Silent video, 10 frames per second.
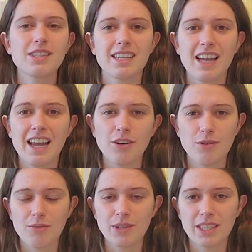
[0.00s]
And I
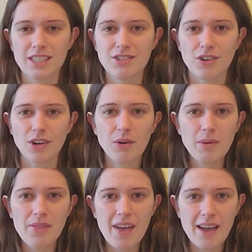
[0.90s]
don't really struggle
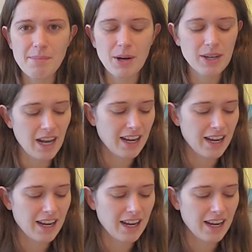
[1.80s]
with that part.